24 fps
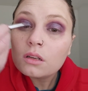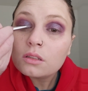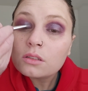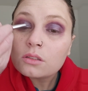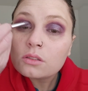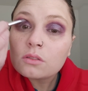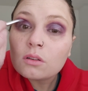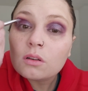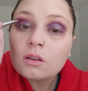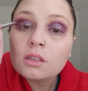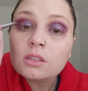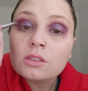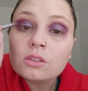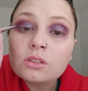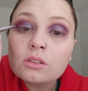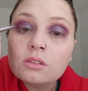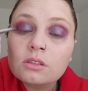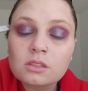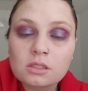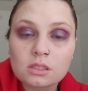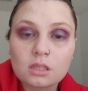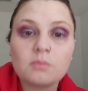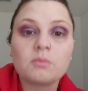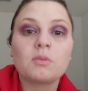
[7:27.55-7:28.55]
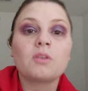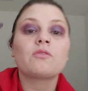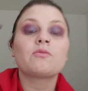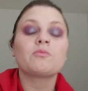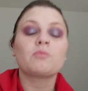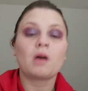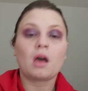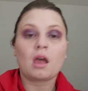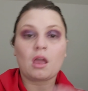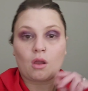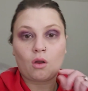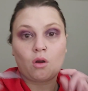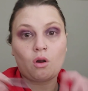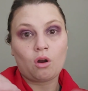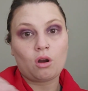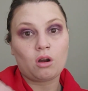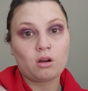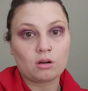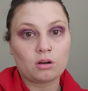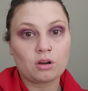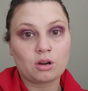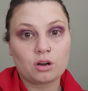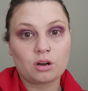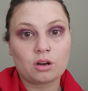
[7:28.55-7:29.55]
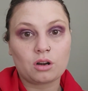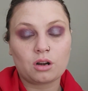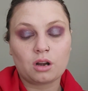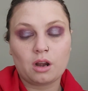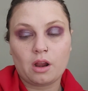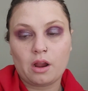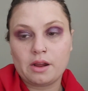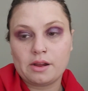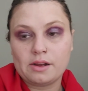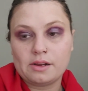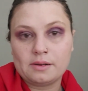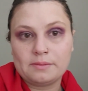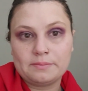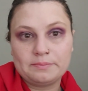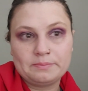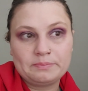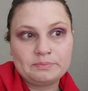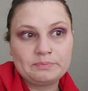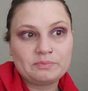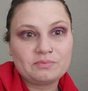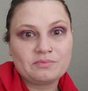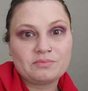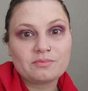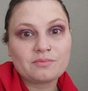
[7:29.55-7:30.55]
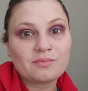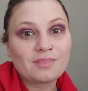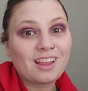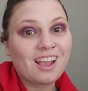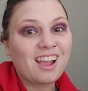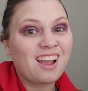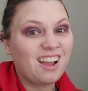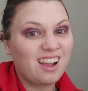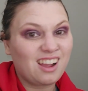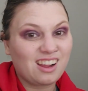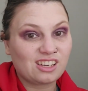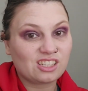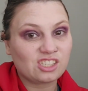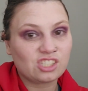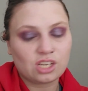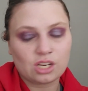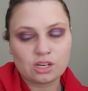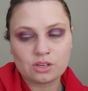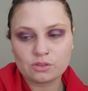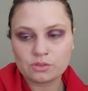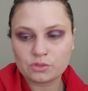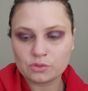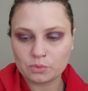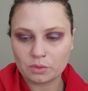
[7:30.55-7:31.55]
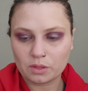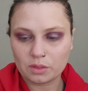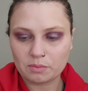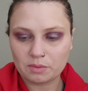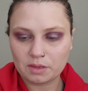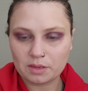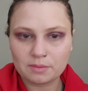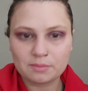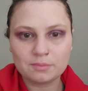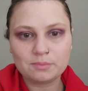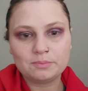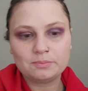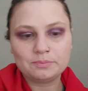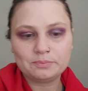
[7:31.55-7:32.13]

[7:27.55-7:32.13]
So I took some of my harder eyeshadows with me.